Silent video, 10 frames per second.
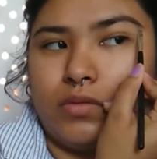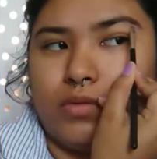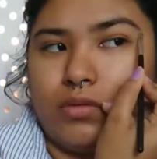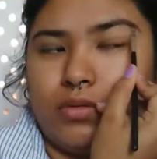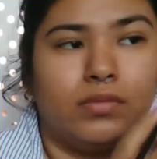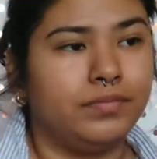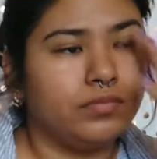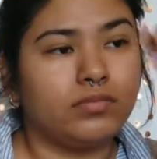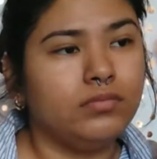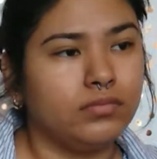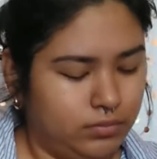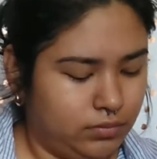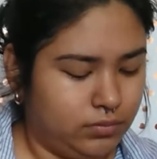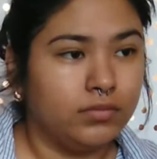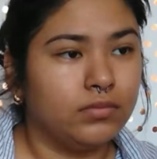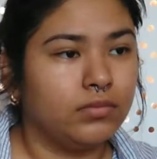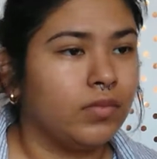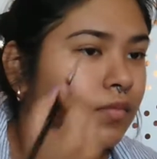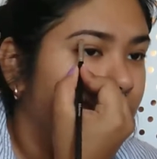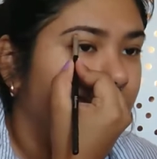concealer brush, and
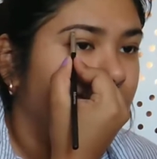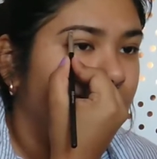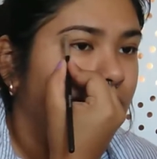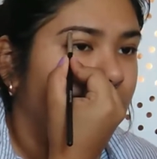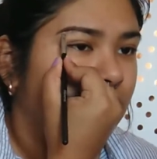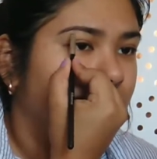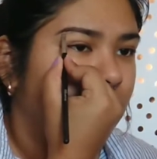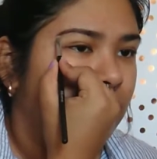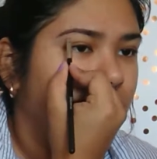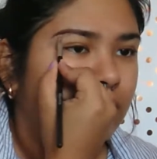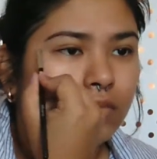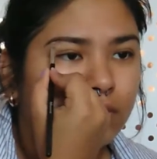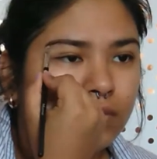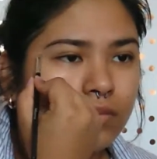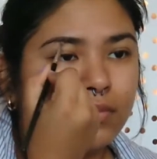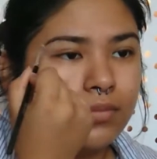I use it to clean underneath my eyebrows.